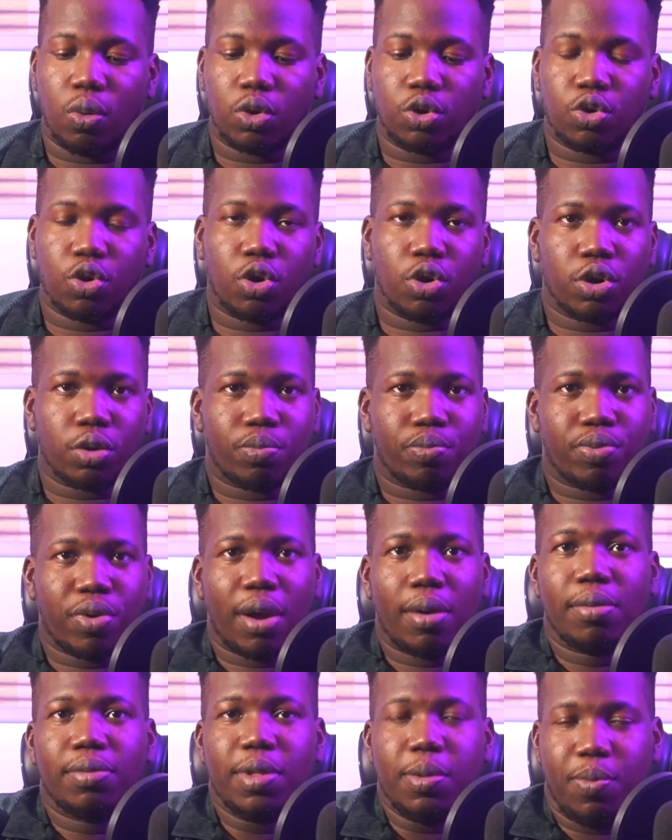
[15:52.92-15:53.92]
you're
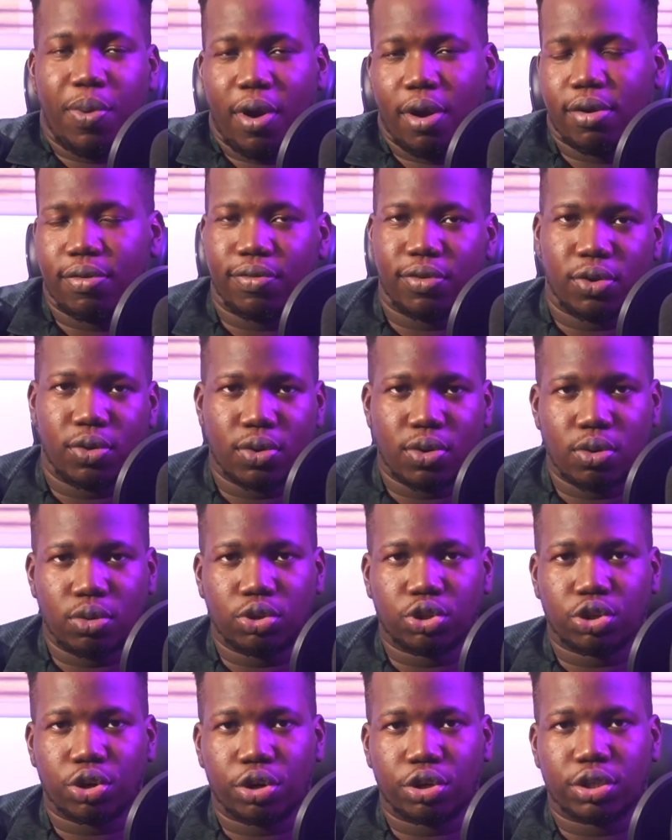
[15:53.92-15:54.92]
probably part of a
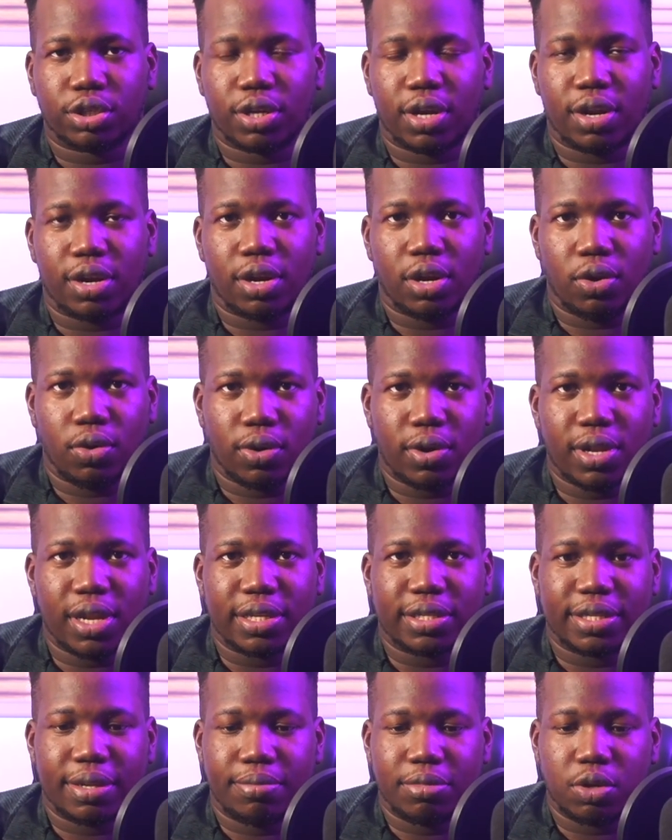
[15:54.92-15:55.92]
local church, a local
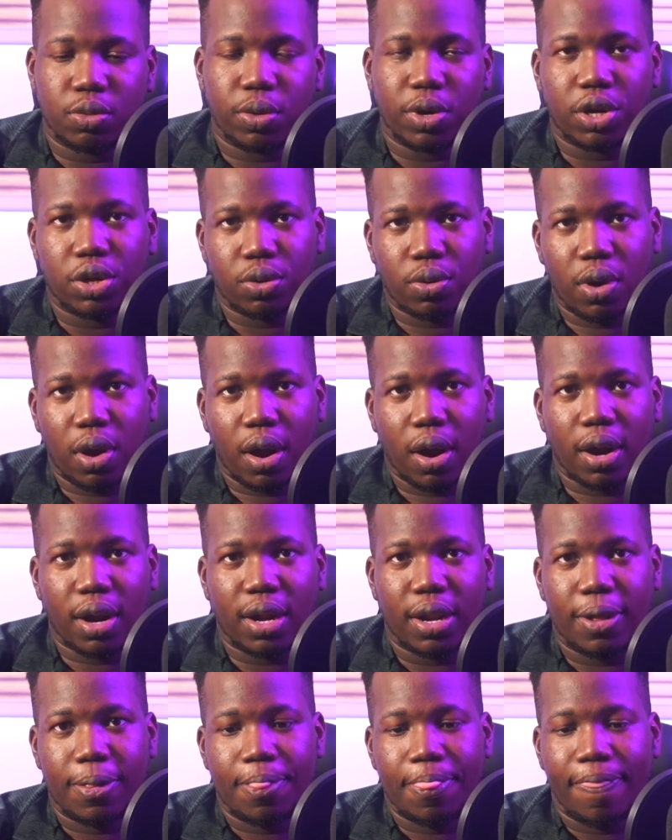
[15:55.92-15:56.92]
assembly where you
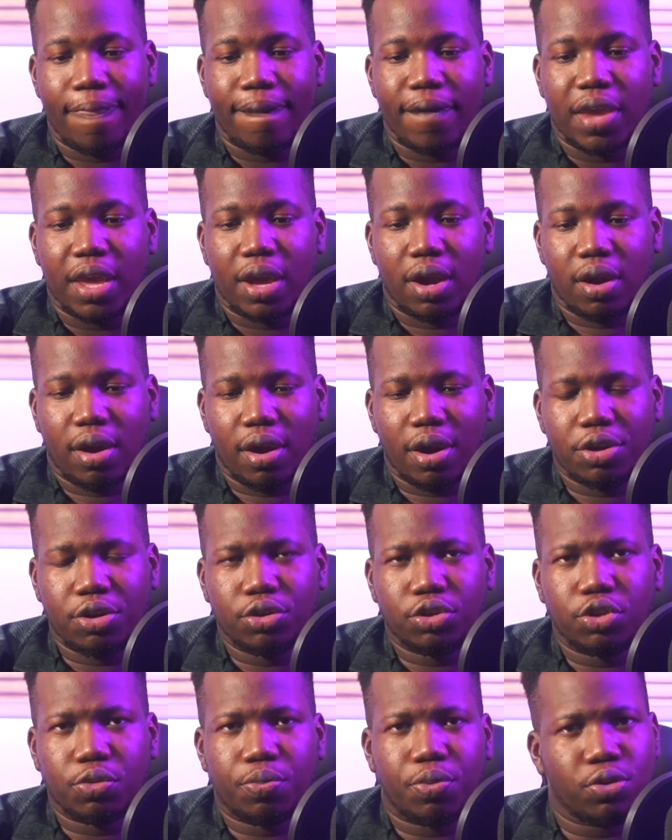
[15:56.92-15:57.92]
are. Are
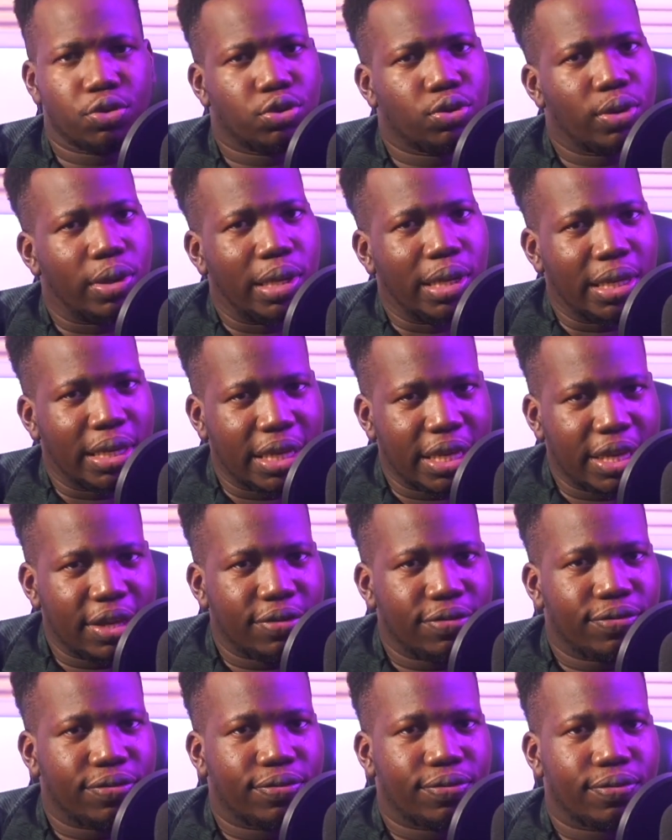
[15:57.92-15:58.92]
you supposed to
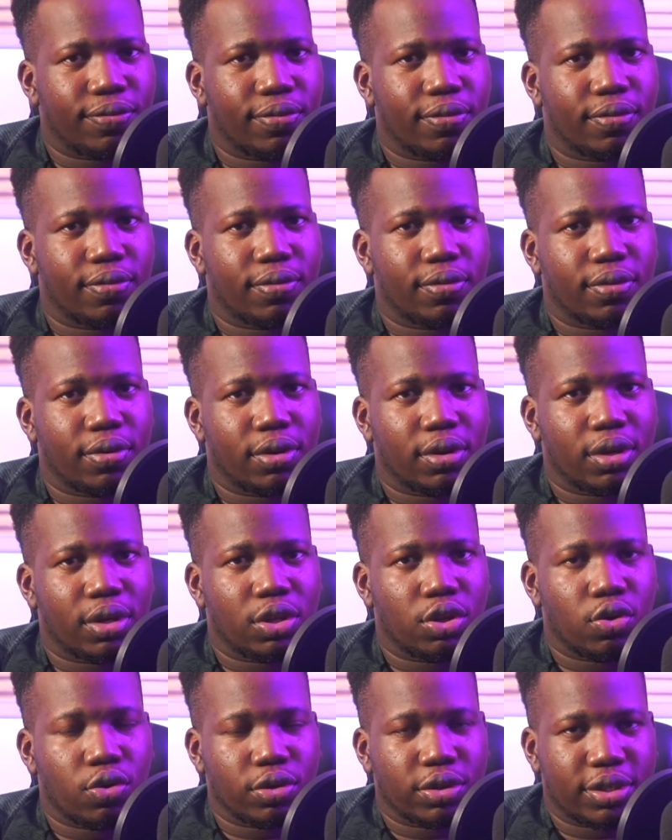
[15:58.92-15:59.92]
leave
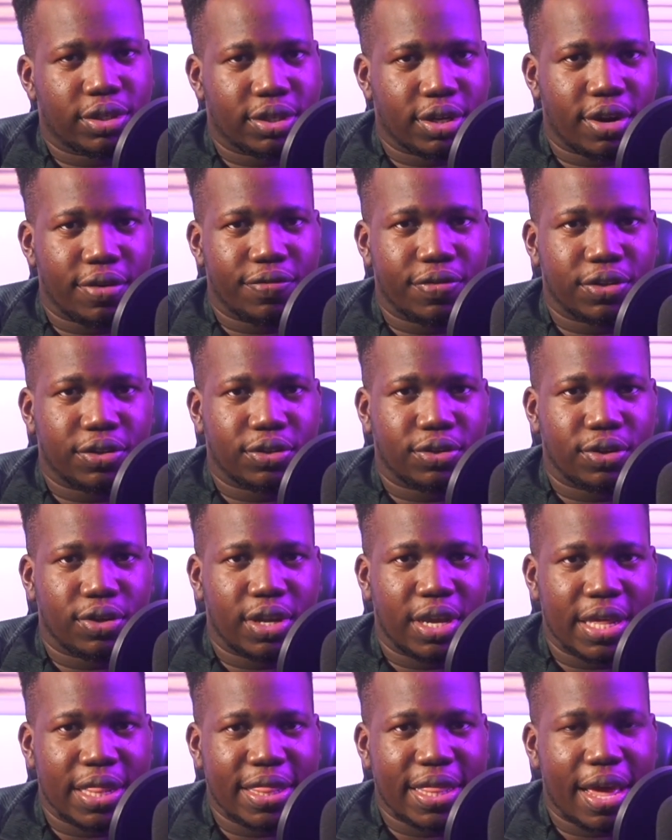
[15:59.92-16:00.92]
your service
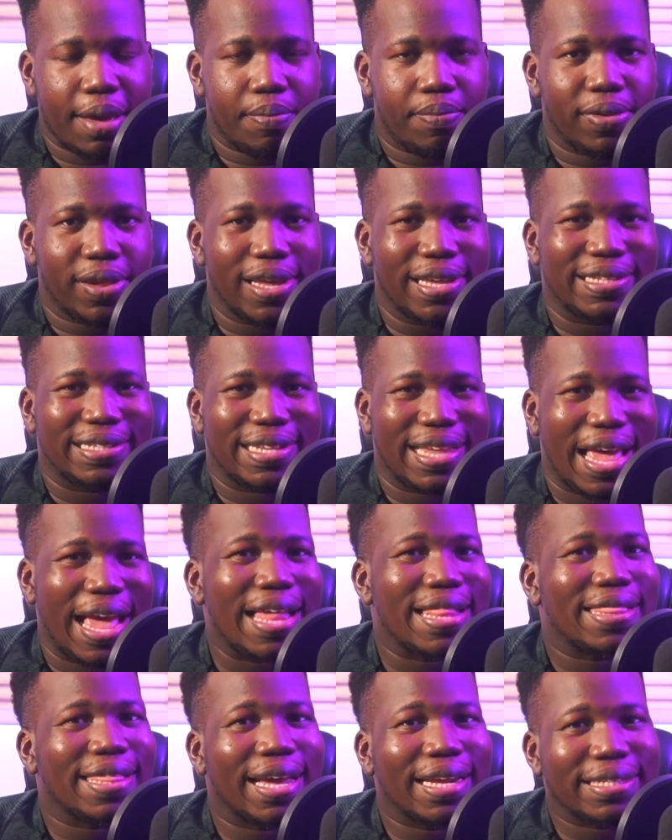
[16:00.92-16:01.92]
in that place
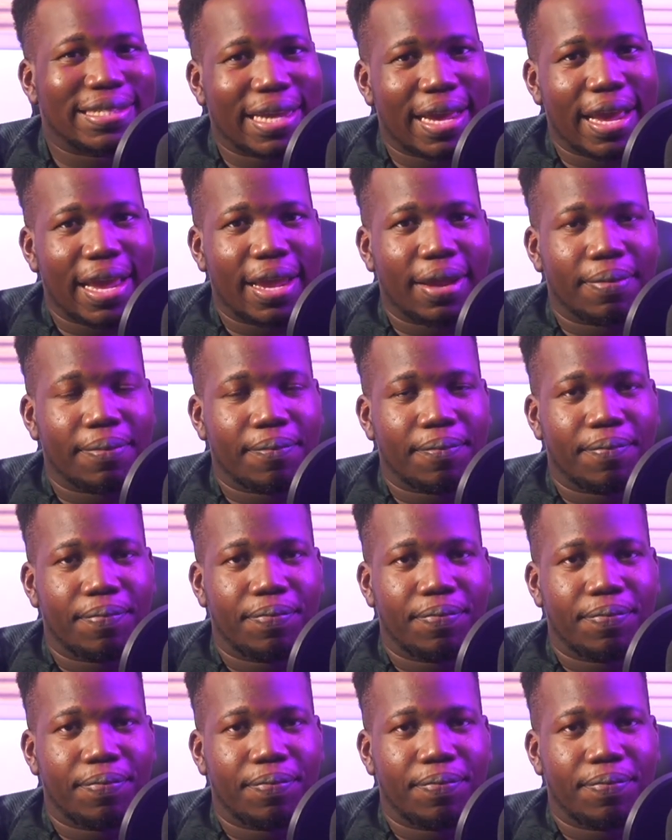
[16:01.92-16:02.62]
at that time?